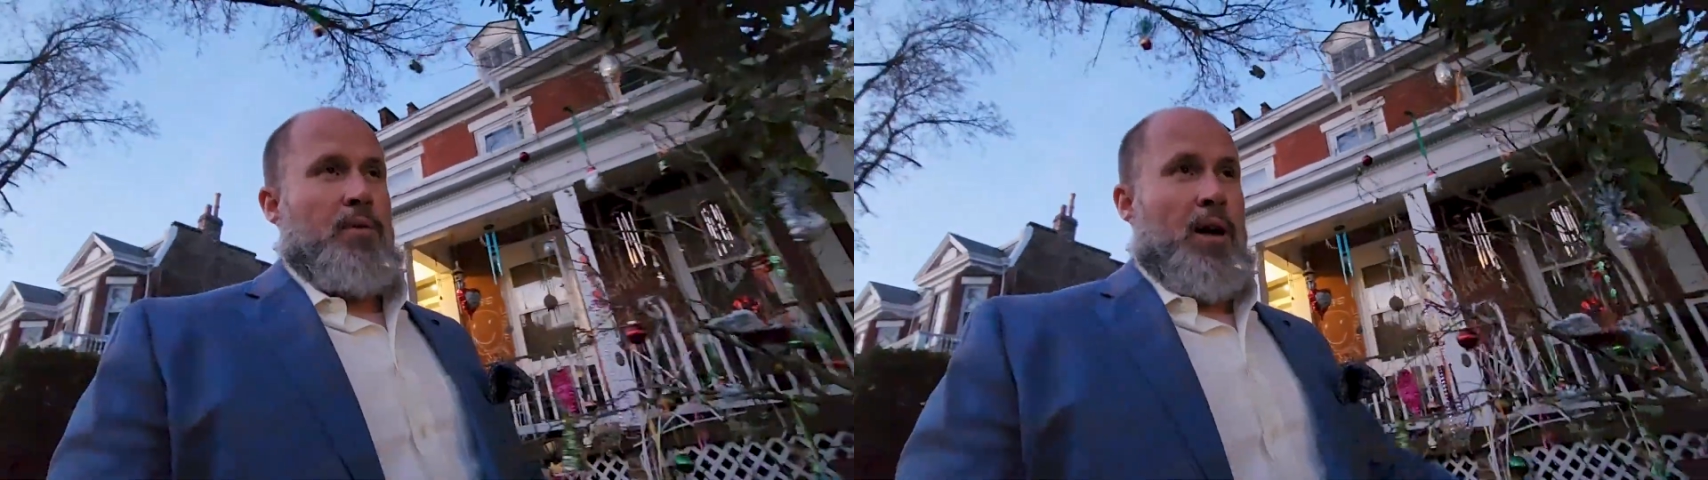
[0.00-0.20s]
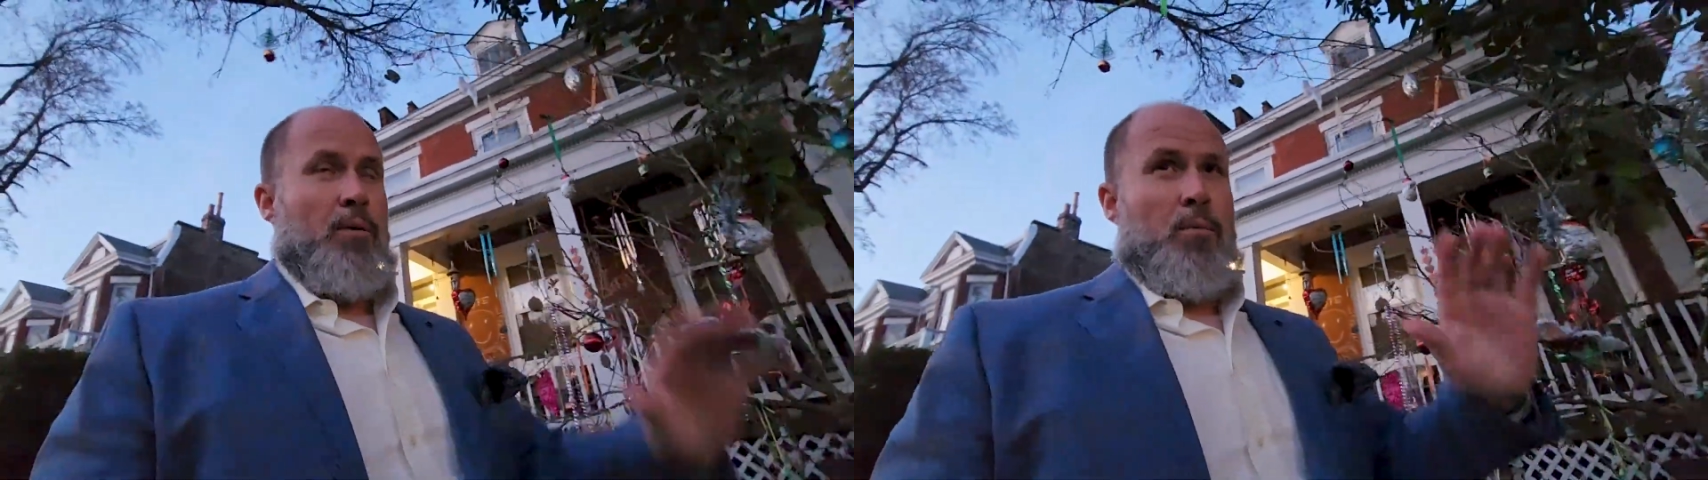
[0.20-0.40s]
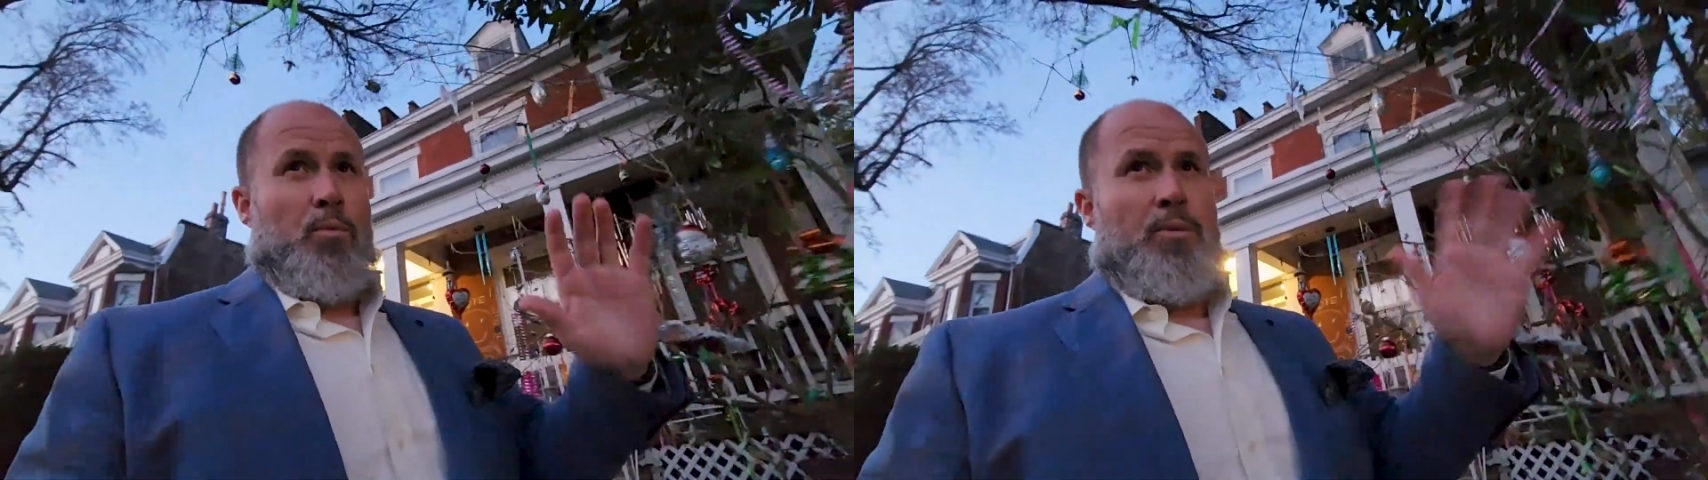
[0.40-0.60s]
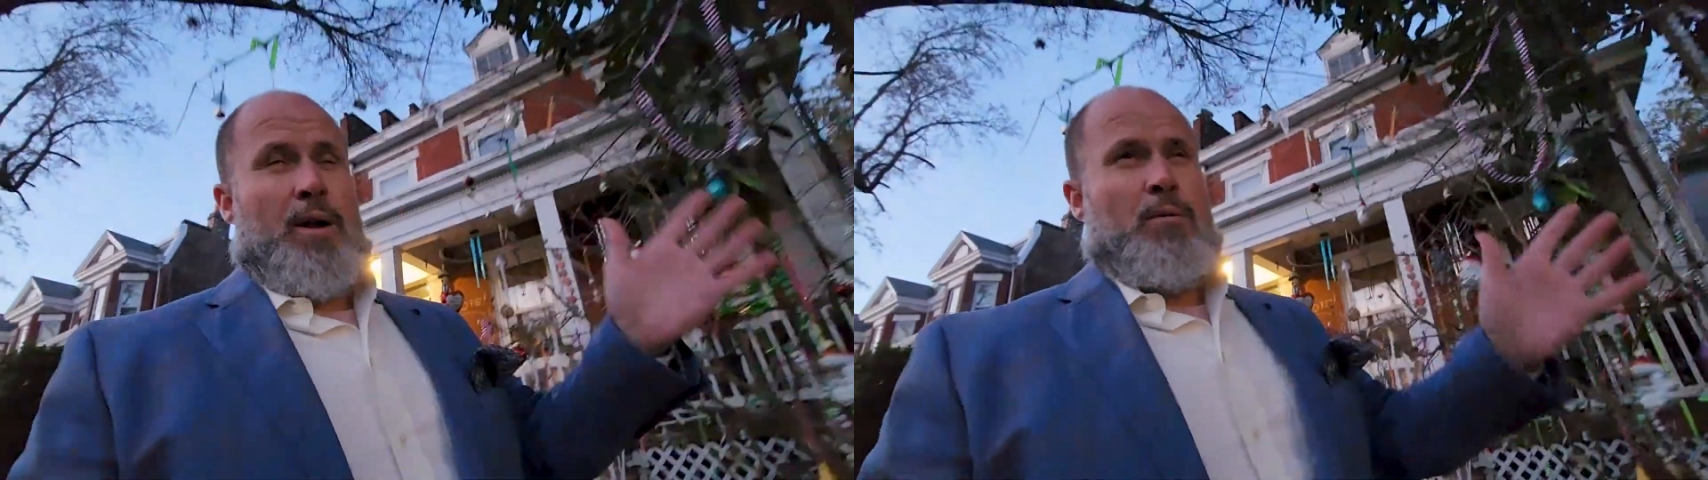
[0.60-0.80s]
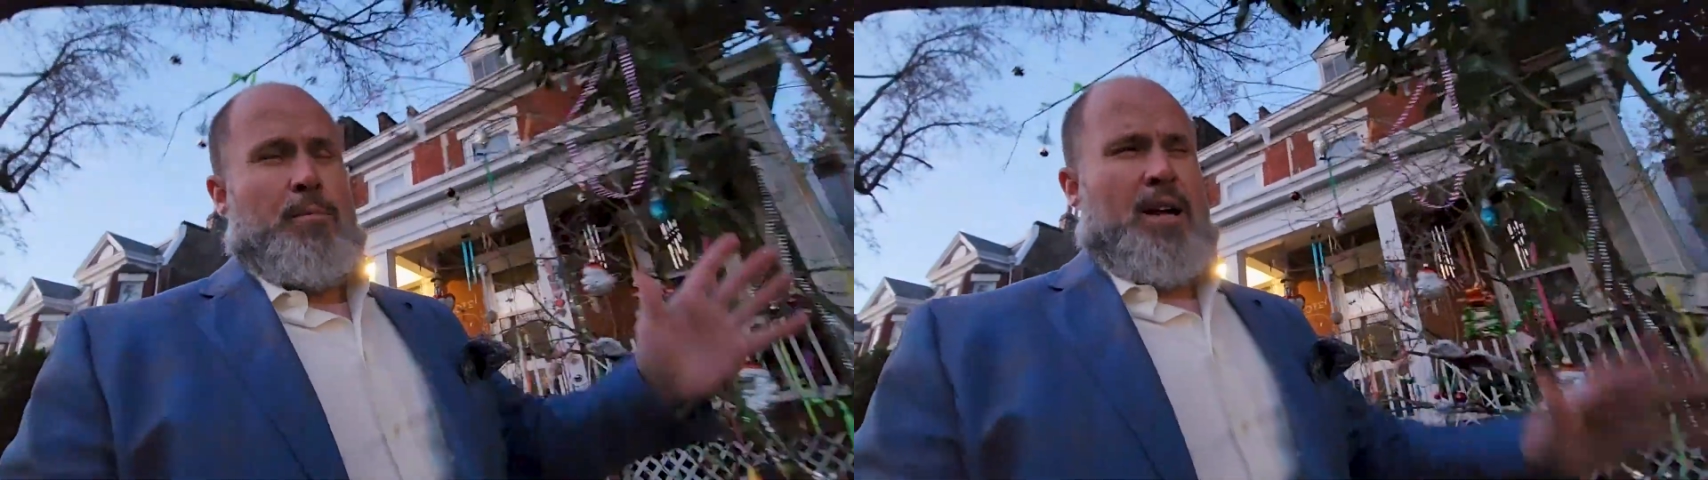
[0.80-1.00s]
They
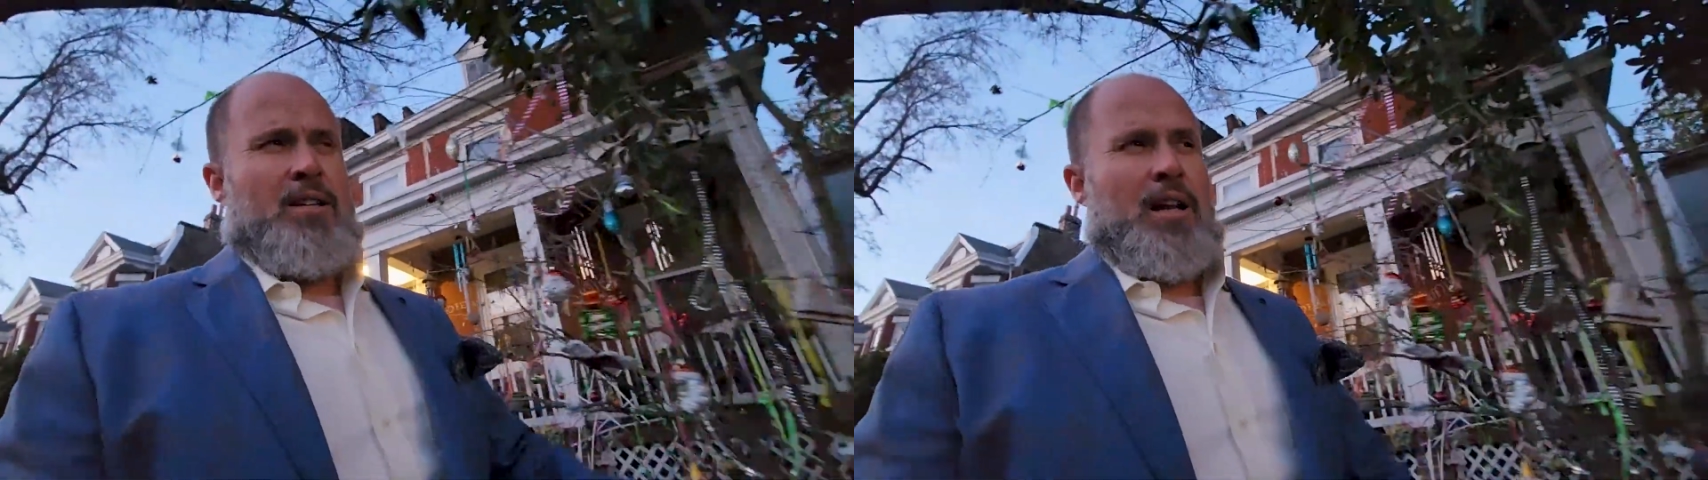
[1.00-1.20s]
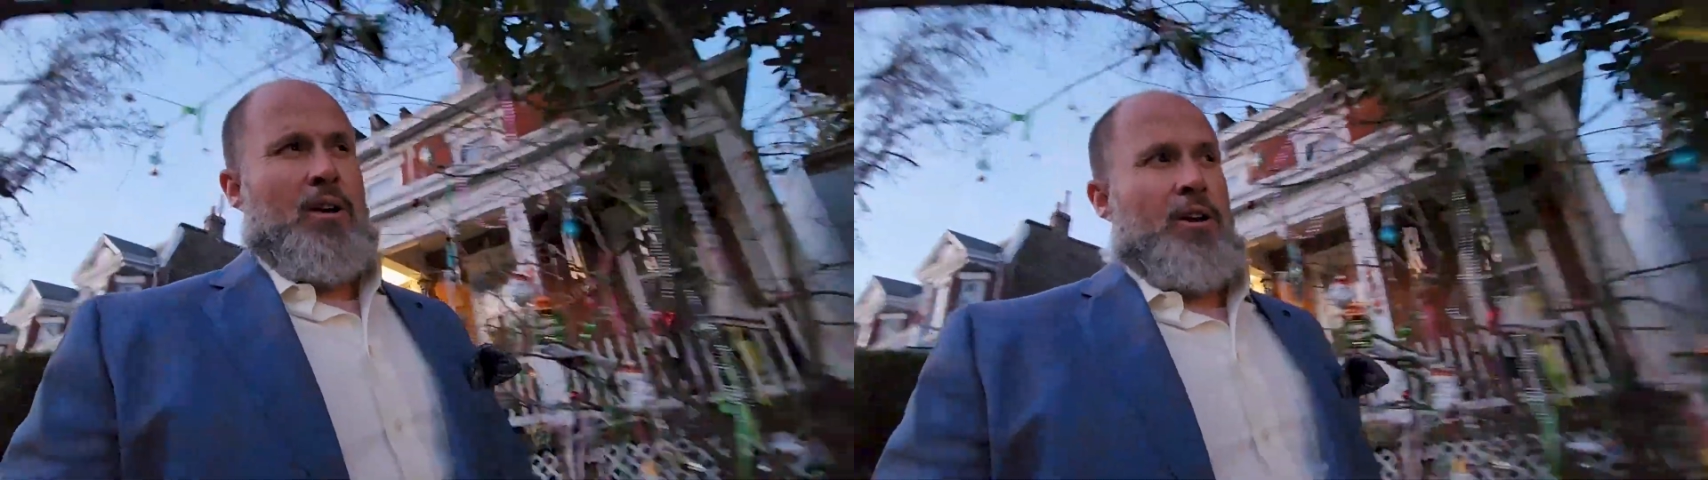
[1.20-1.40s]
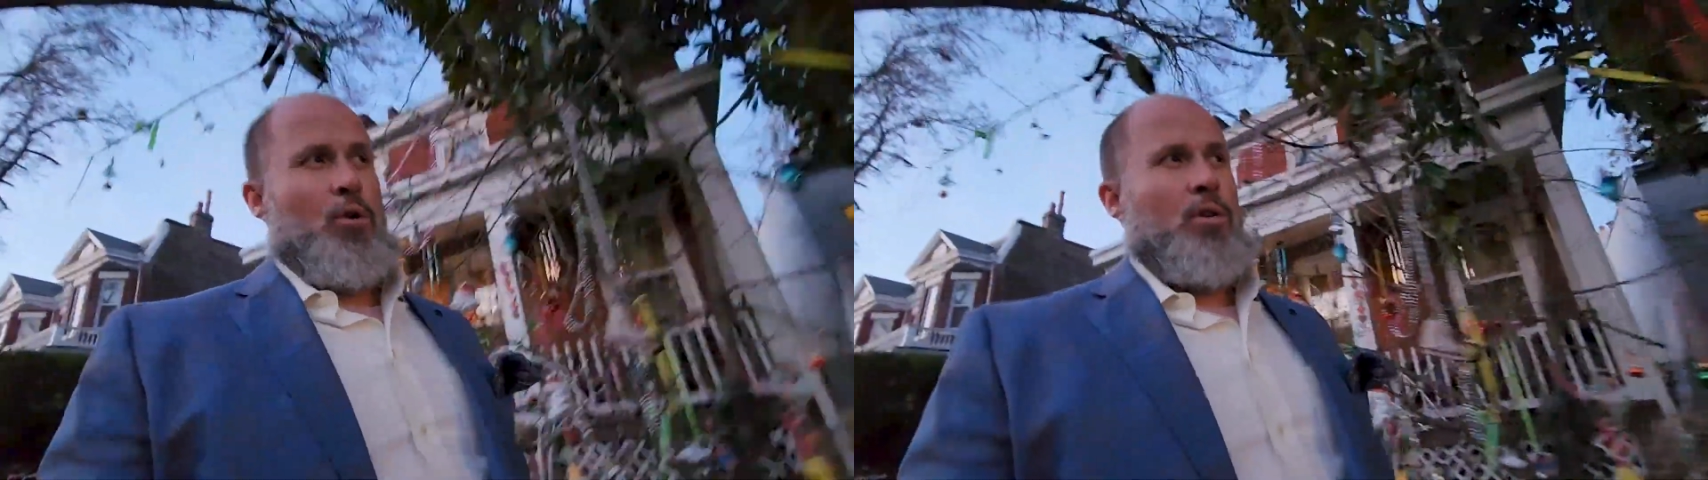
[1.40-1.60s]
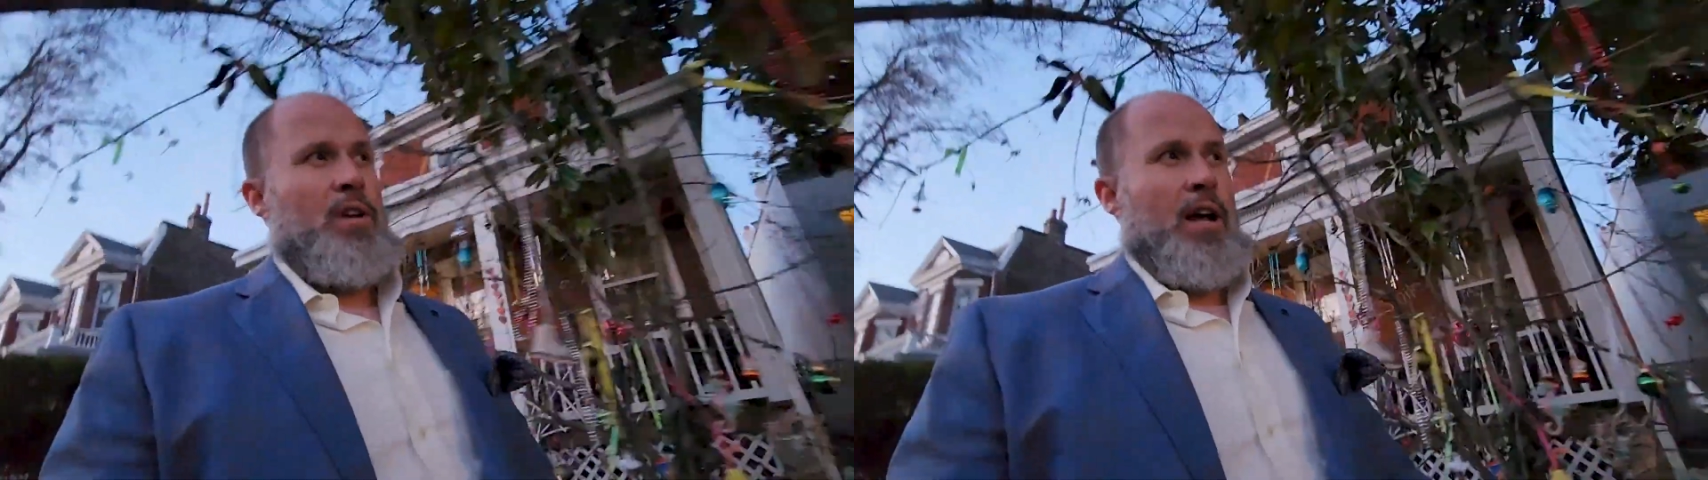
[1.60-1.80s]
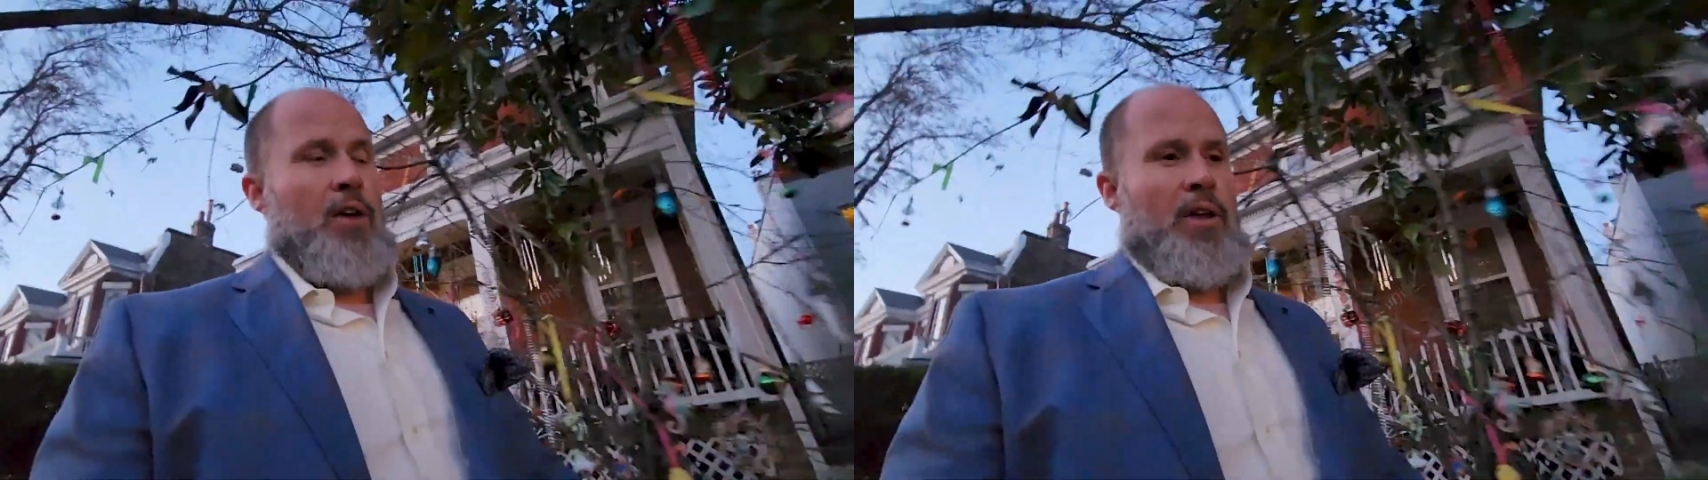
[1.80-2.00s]
were based down in Yorktown,